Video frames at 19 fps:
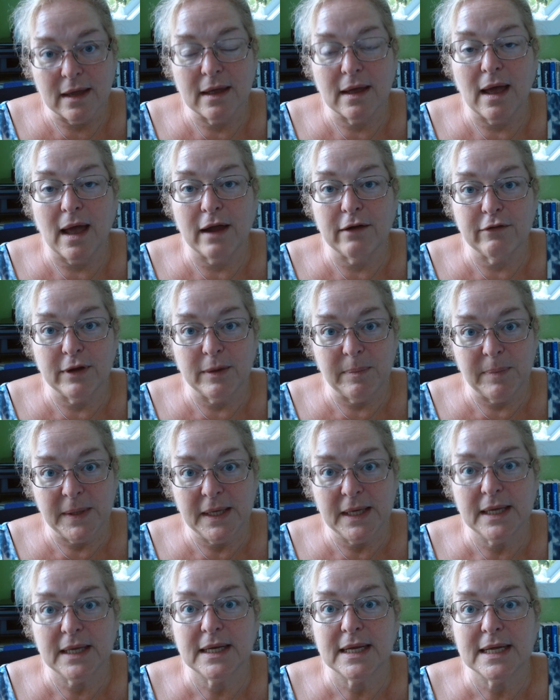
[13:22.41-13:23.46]
I
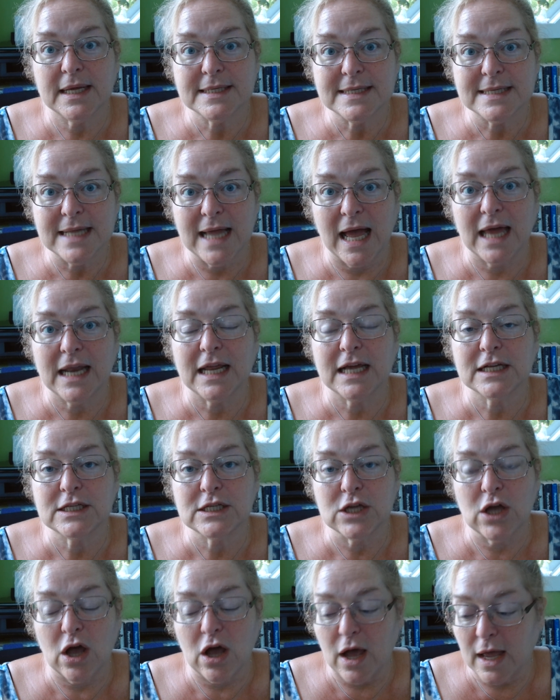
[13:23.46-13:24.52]
repeat, is not a
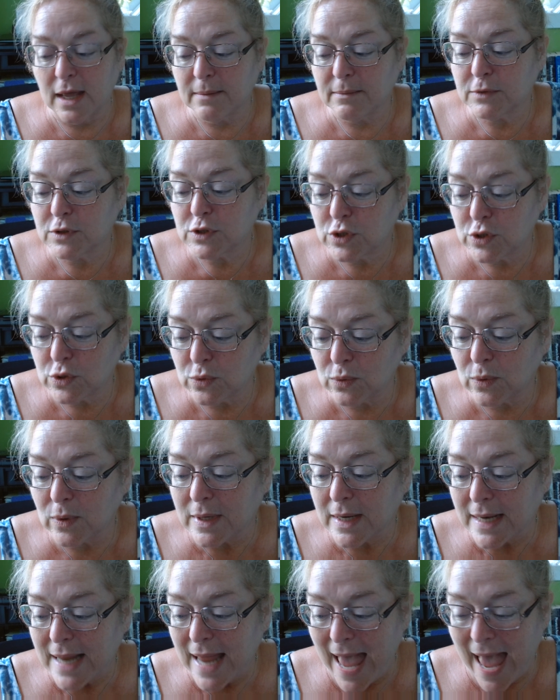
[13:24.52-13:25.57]
time to
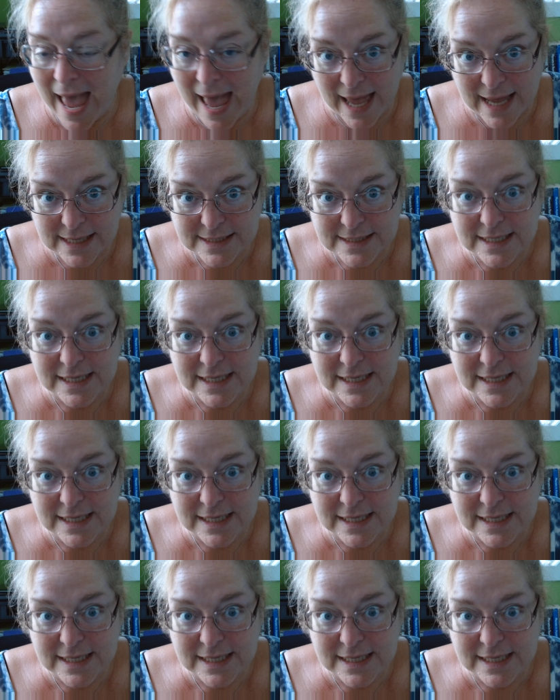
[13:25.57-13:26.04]
act.